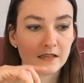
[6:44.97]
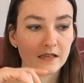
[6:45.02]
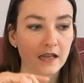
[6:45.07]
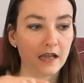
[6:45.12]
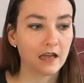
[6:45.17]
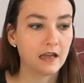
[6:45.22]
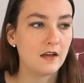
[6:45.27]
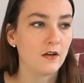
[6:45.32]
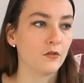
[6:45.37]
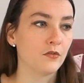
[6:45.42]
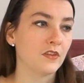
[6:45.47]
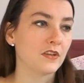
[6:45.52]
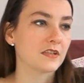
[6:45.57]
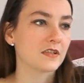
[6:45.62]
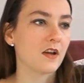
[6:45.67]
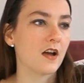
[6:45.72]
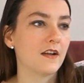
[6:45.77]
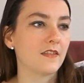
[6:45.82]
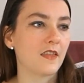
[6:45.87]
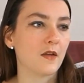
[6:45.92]
on the
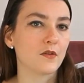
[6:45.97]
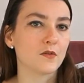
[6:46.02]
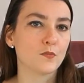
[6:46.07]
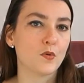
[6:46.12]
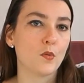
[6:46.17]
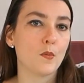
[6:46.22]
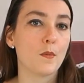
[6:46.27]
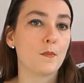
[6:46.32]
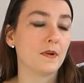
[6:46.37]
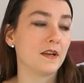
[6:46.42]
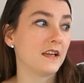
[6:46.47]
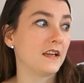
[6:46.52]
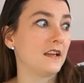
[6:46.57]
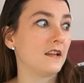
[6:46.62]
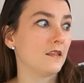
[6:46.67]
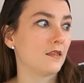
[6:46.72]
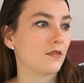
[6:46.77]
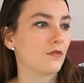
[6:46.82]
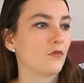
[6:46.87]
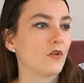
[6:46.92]
side there was probably
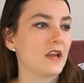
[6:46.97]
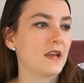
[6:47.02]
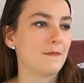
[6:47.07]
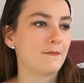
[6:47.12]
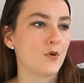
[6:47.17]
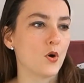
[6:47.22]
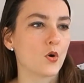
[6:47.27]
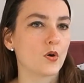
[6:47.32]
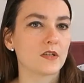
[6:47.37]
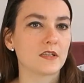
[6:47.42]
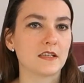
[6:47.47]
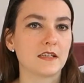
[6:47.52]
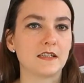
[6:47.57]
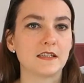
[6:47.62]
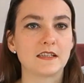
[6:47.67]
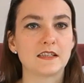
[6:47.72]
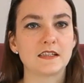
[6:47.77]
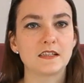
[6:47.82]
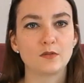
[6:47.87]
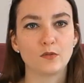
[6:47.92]
3
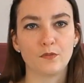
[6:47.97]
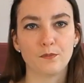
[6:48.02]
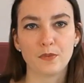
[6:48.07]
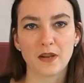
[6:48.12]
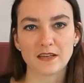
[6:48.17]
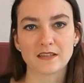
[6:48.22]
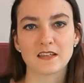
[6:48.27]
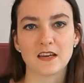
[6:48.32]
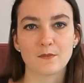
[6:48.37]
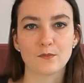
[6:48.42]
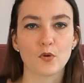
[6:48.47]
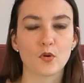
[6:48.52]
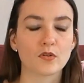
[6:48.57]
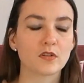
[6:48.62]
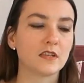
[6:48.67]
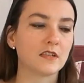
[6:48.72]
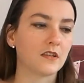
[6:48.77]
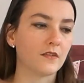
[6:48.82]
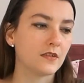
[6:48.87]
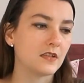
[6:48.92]
boxes, sort of plastic
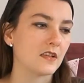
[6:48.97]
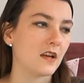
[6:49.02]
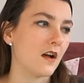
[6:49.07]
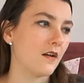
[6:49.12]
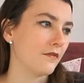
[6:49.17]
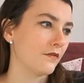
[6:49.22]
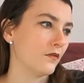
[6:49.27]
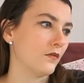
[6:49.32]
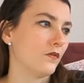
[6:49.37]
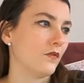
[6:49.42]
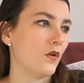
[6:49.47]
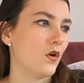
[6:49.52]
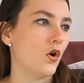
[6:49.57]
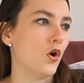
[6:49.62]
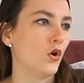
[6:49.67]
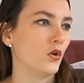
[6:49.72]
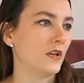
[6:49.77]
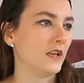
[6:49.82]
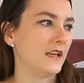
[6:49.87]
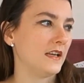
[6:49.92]
boxes of stuff
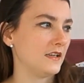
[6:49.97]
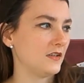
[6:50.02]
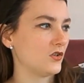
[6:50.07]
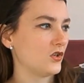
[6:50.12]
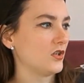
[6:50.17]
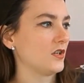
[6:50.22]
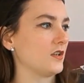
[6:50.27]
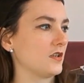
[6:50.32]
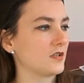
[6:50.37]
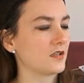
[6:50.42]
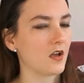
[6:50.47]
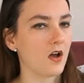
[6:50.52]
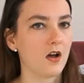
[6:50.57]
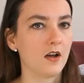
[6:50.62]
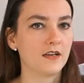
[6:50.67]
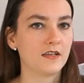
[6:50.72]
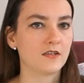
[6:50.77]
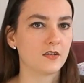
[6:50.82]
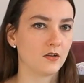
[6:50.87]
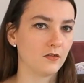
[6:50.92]
on each
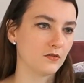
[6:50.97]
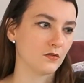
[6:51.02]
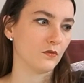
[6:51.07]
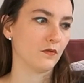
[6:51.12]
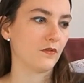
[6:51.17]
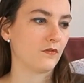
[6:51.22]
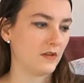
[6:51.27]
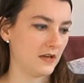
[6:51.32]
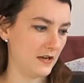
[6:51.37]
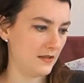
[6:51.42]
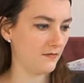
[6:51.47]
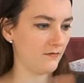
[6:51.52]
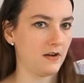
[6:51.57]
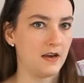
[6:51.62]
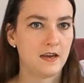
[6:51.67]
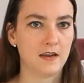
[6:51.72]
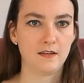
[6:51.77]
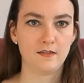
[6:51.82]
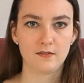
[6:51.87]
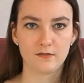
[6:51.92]
side, so sort of 3,
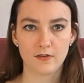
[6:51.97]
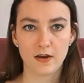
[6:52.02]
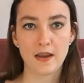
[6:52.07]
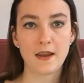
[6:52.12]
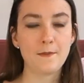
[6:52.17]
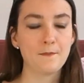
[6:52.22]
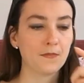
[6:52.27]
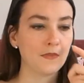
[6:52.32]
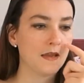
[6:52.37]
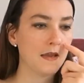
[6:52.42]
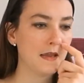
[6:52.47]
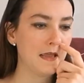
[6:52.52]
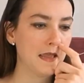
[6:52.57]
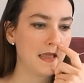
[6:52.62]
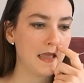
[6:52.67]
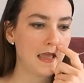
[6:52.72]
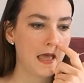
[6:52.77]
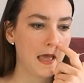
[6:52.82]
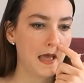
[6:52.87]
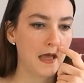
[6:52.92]
3, 3.
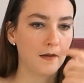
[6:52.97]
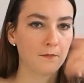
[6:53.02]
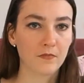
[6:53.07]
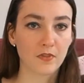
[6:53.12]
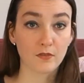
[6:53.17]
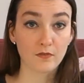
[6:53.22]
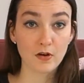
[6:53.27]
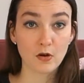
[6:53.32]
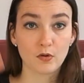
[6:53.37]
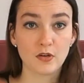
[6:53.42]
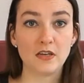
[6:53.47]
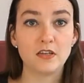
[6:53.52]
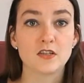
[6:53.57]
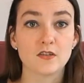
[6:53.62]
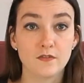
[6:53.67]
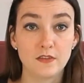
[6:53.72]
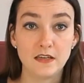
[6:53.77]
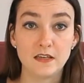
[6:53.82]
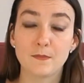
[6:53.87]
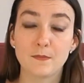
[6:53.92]
3 on each
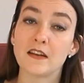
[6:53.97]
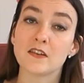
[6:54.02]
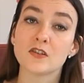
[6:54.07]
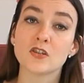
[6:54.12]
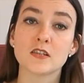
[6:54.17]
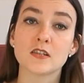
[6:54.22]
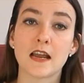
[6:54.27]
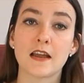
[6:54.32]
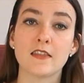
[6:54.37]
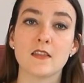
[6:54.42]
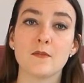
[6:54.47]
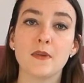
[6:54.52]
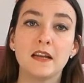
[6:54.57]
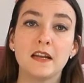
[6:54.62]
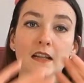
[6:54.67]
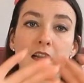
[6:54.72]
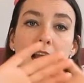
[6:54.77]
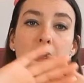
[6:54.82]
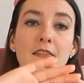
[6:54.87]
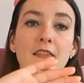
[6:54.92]
of these benches down the
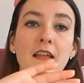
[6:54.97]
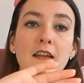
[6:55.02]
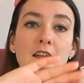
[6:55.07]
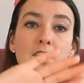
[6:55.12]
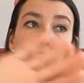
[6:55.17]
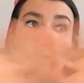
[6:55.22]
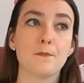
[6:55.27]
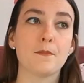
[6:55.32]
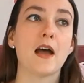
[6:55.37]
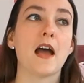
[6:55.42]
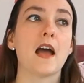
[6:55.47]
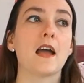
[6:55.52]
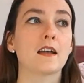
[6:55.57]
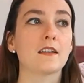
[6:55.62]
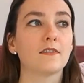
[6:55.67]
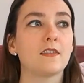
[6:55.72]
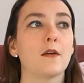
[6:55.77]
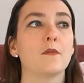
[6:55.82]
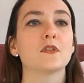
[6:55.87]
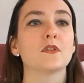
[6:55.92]
middle, and then at the back
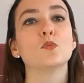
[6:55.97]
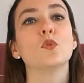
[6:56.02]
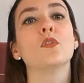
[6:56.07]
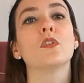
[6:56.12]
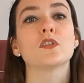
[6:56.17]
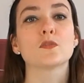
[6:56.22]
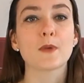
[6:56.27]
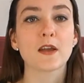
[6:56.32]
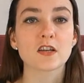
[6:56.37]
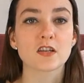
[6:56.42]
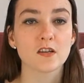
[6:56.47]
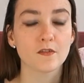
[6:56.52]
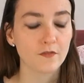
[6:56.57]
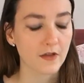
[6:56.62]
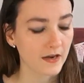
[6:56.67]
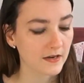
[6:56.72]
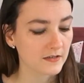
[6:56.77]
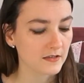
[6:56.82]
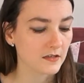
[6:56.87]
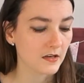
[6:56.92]
there was more the special
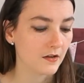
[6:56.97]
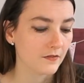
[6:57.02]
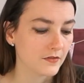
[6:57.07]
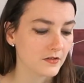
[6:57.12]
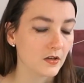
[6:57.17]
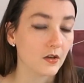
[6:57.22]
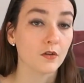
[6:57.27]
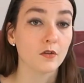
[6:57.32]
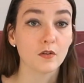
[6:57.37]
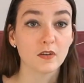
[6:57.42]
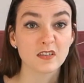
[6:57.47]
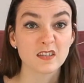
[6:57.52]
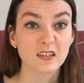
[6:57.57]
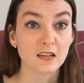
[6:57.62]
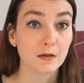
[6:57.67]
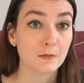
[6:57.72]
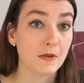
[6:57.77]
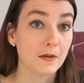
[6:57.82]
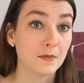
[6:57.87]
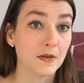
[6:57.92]
effects stuff, so as
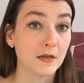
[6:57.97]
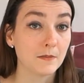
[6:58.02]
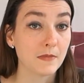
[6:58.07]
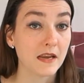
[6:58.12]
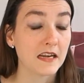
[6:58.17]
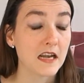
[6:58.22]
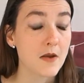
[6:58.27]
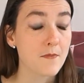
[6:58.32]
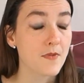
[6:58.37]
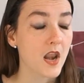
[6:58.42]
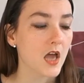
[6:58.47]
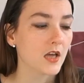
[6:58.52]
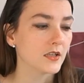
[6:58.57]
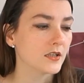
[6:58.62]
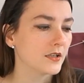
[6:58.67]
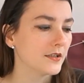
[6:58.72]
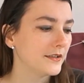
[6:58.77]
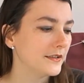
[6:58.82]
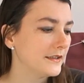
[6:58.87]
I said, mainly blood.